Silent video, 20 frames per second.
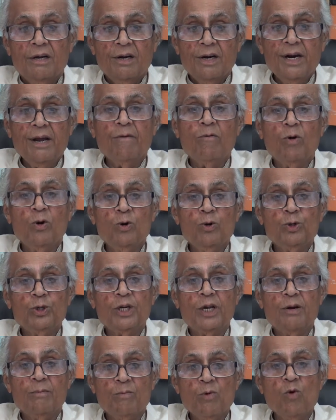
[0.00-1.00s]

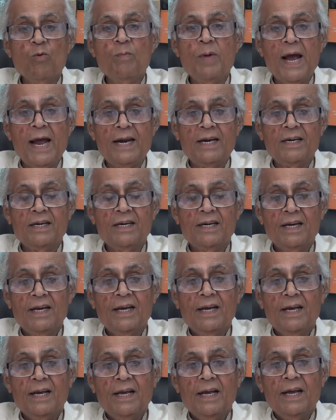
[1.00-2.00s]
revolution movement.
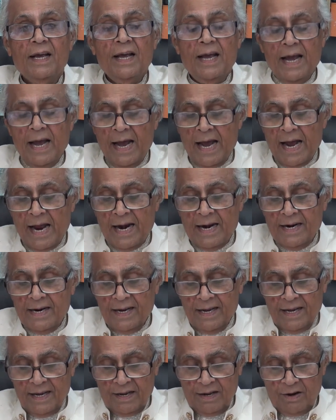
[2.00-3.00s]
And
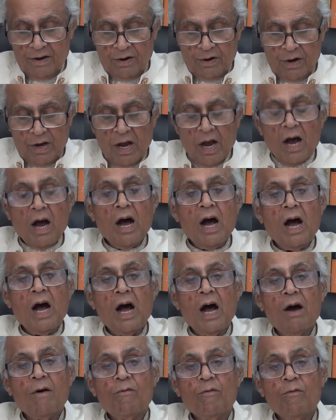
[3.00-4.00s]

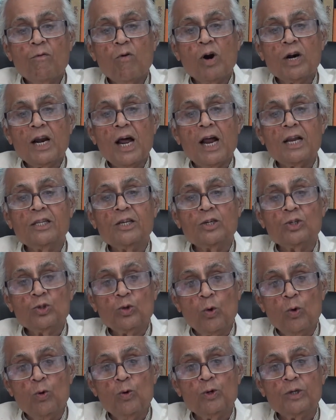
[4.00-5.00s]
what are the
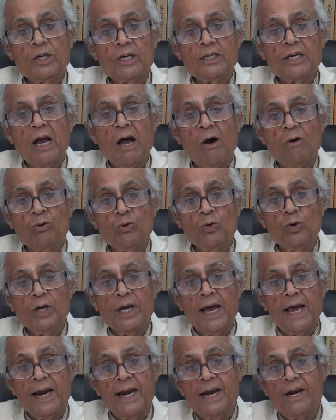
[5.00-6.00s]
solutions, how to
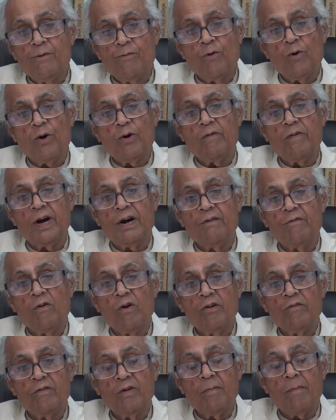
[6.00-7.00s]
carry it forward,
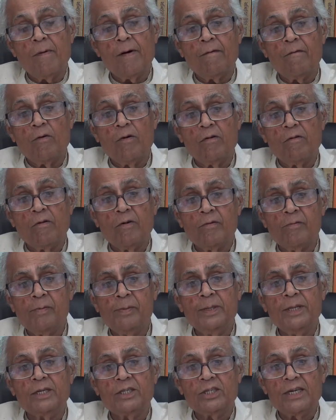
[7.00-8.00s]
what will
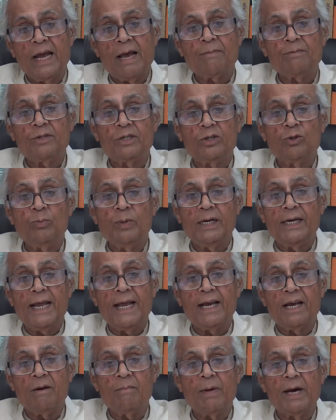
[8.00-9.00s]
be the steps to be
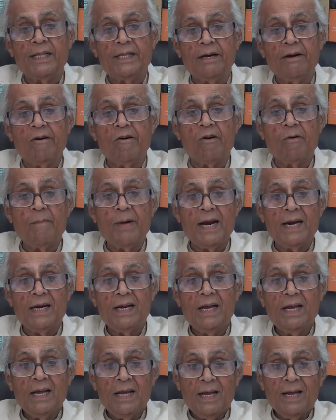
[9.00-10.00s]
taken by the government,
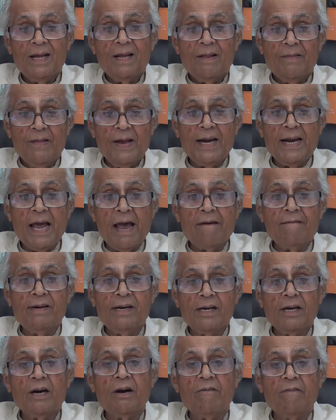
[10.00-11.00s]
that I
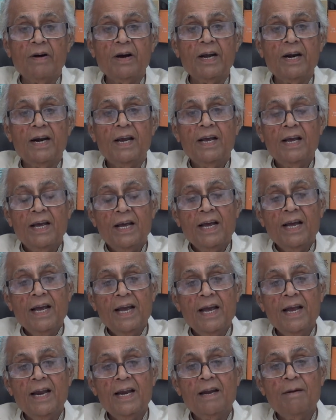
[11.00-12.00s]
will cover
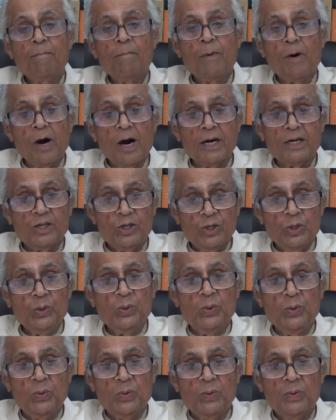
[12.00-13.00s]
in part
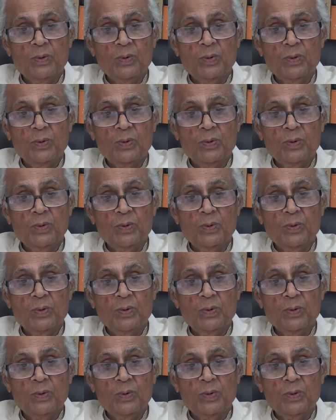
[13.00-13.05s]
2.